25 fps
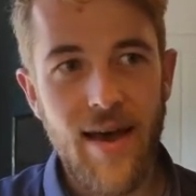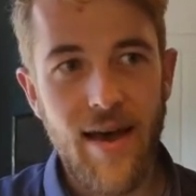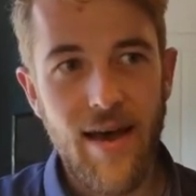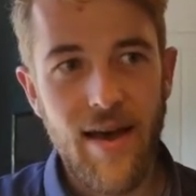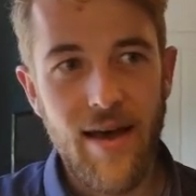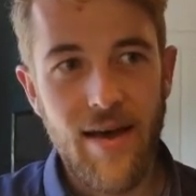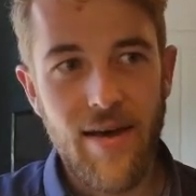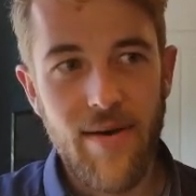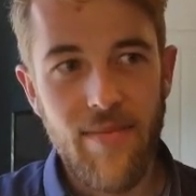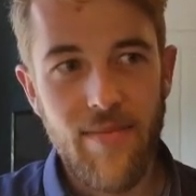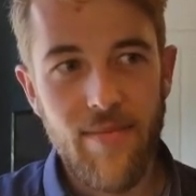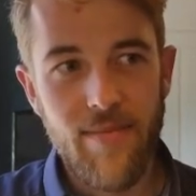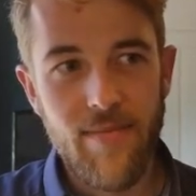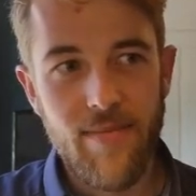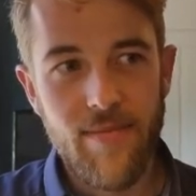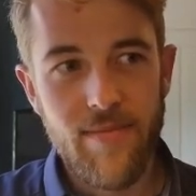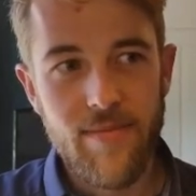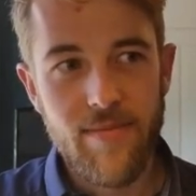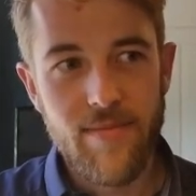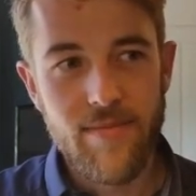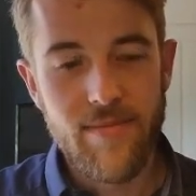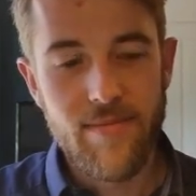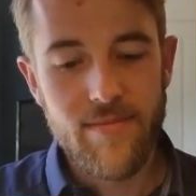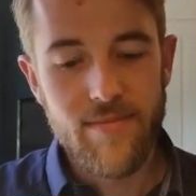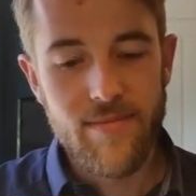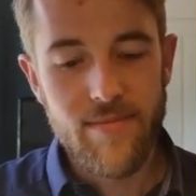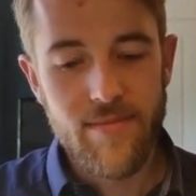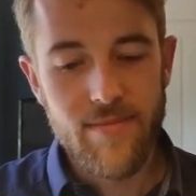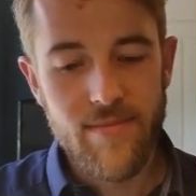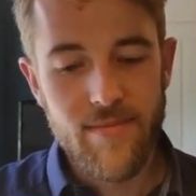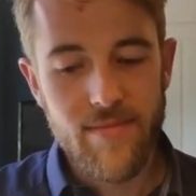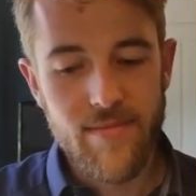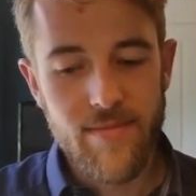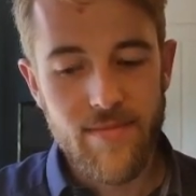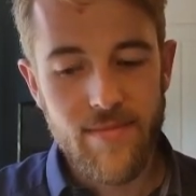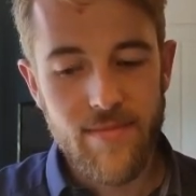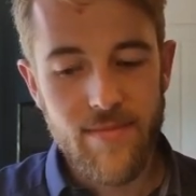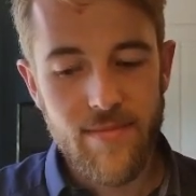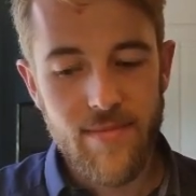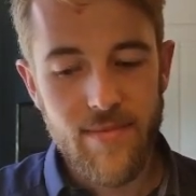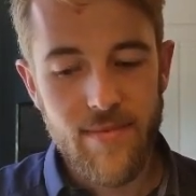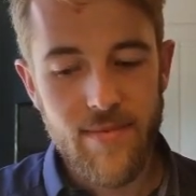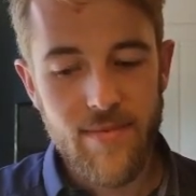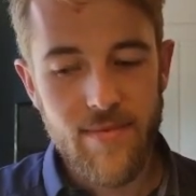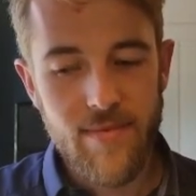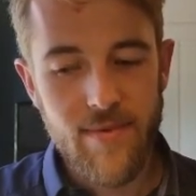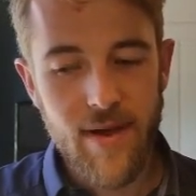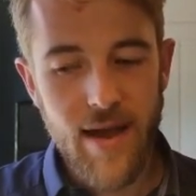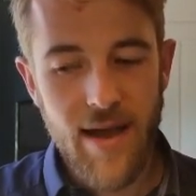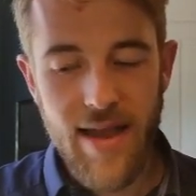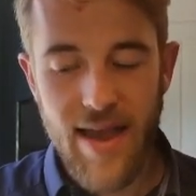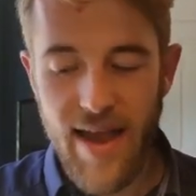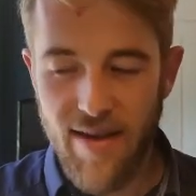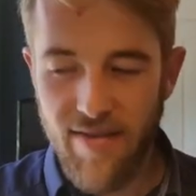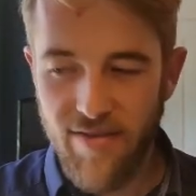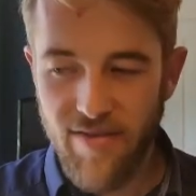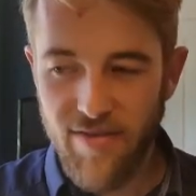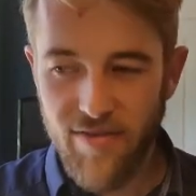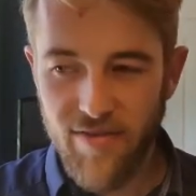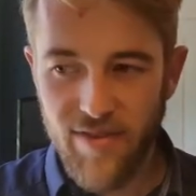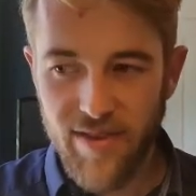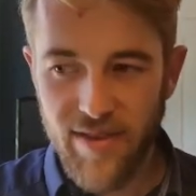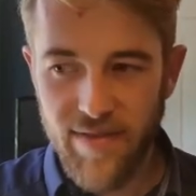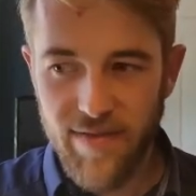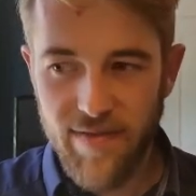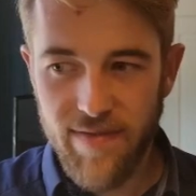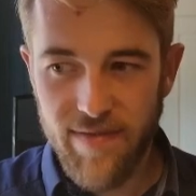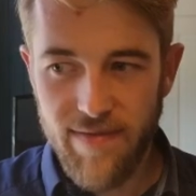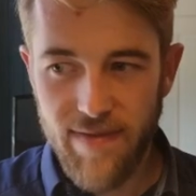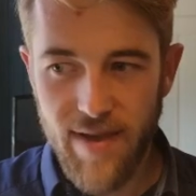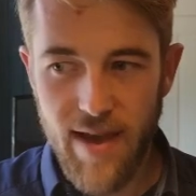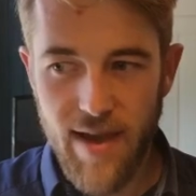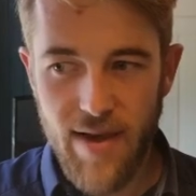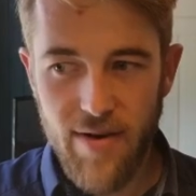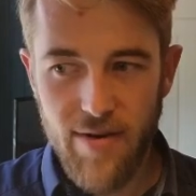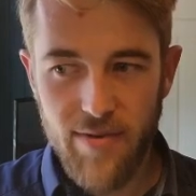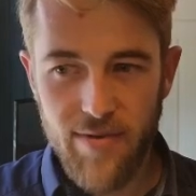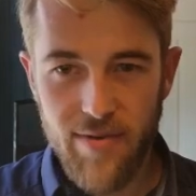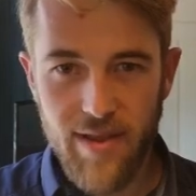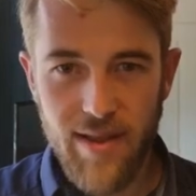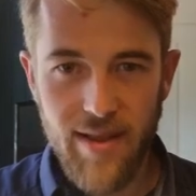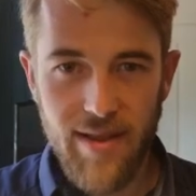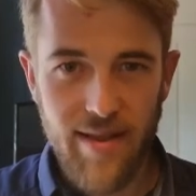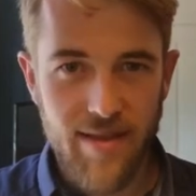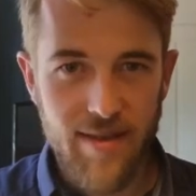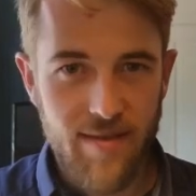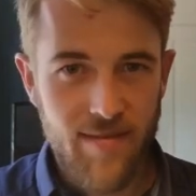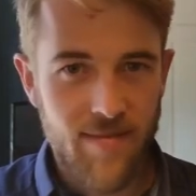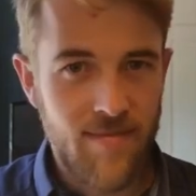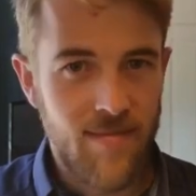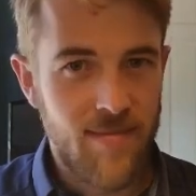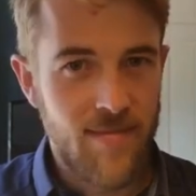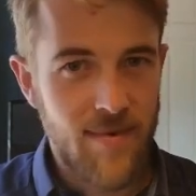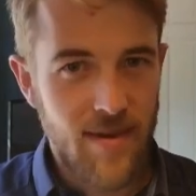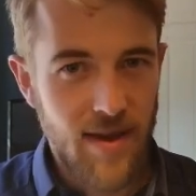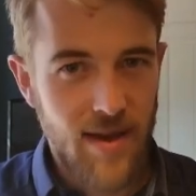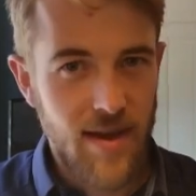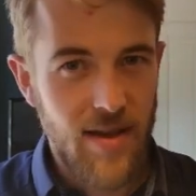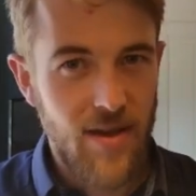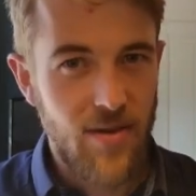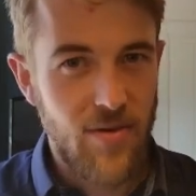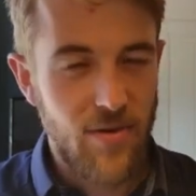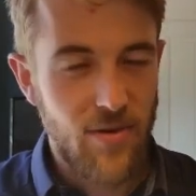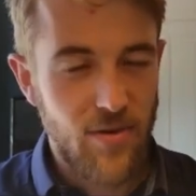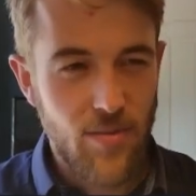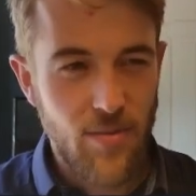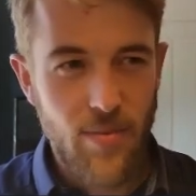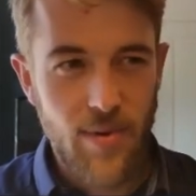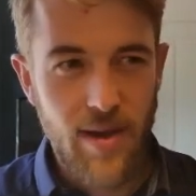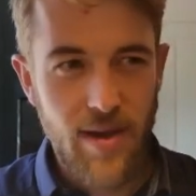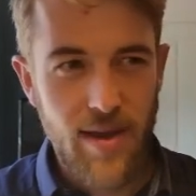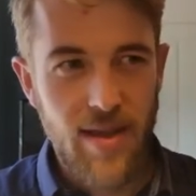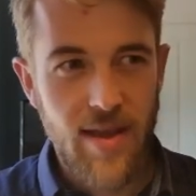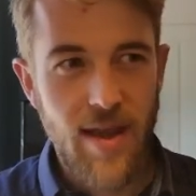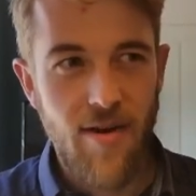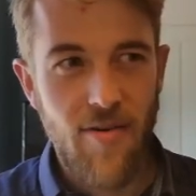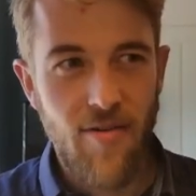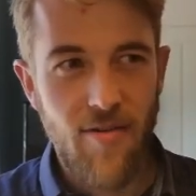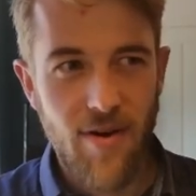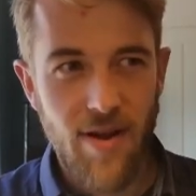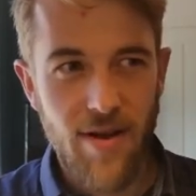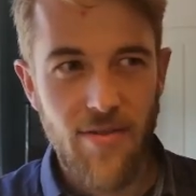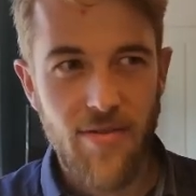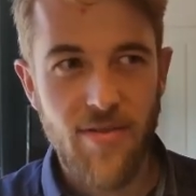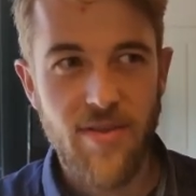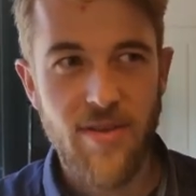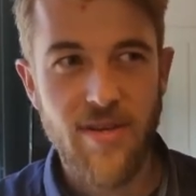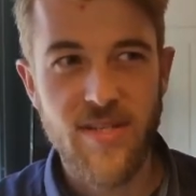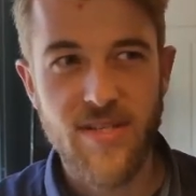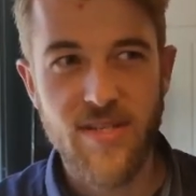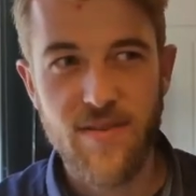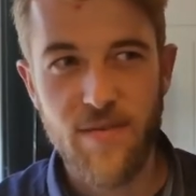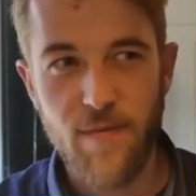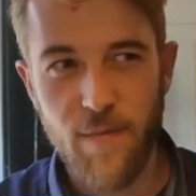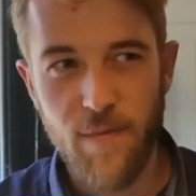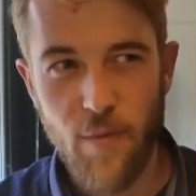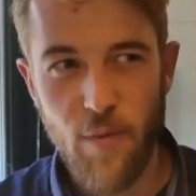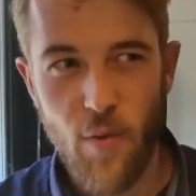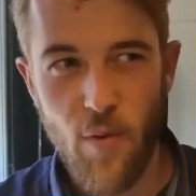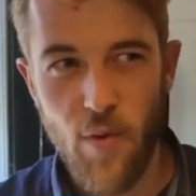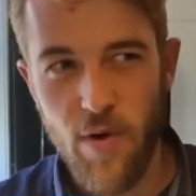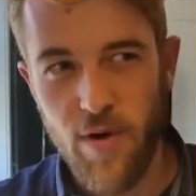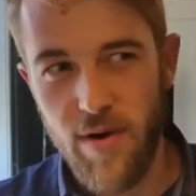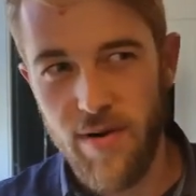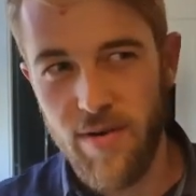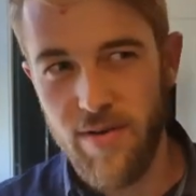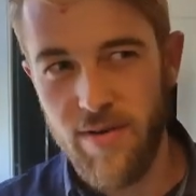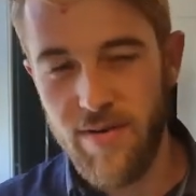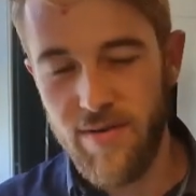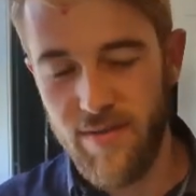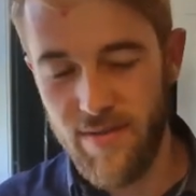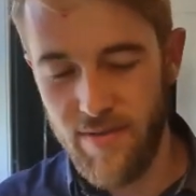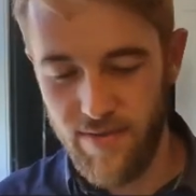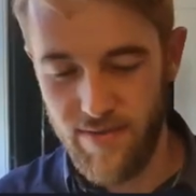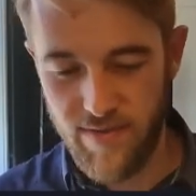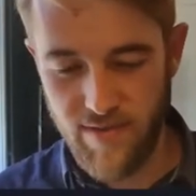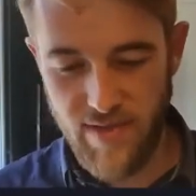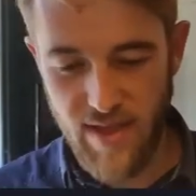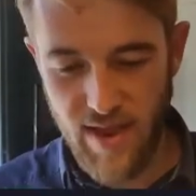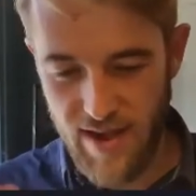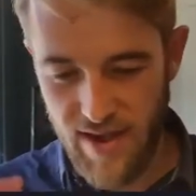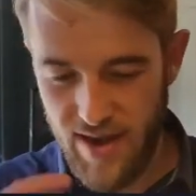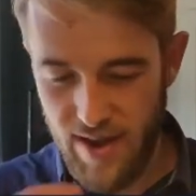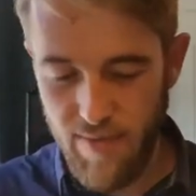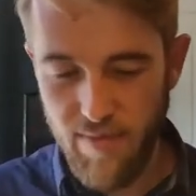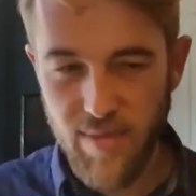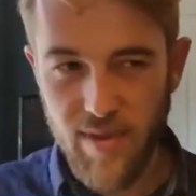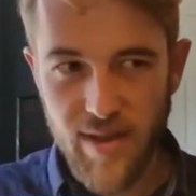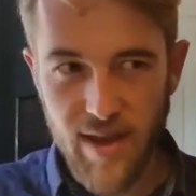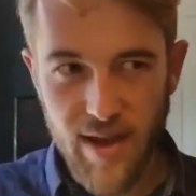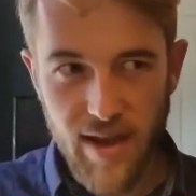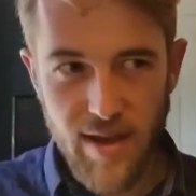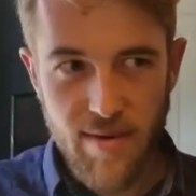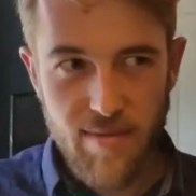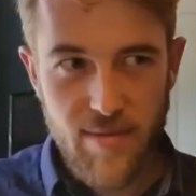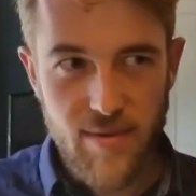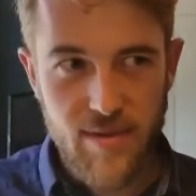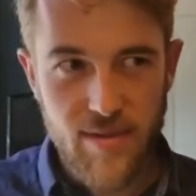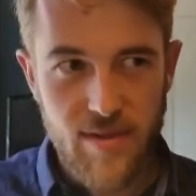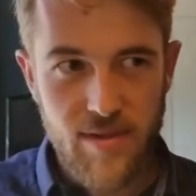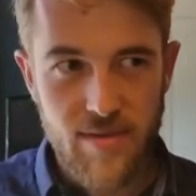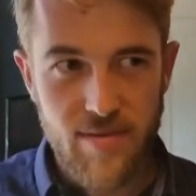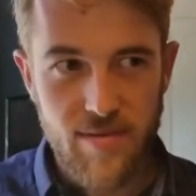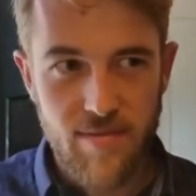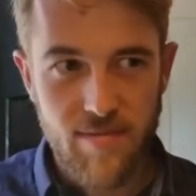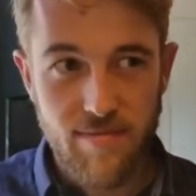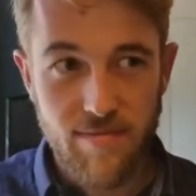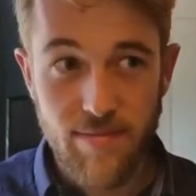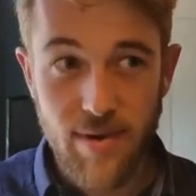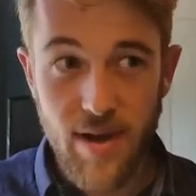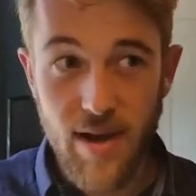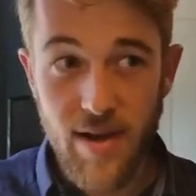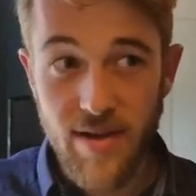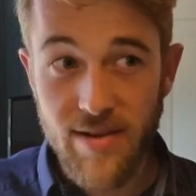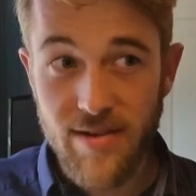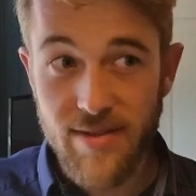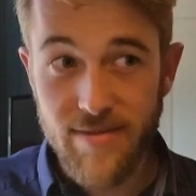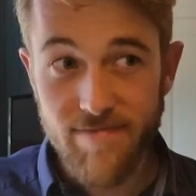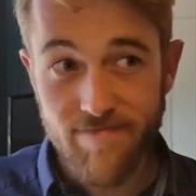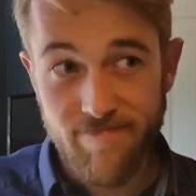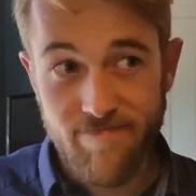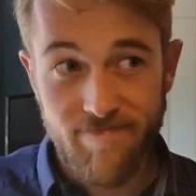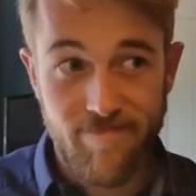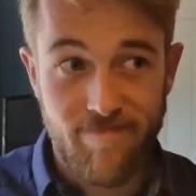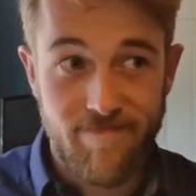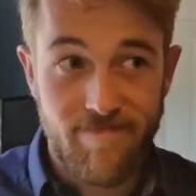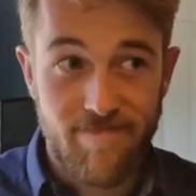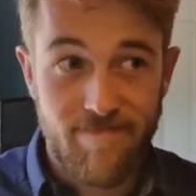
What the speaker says: I haven't really found like a good way around this for the nim types, but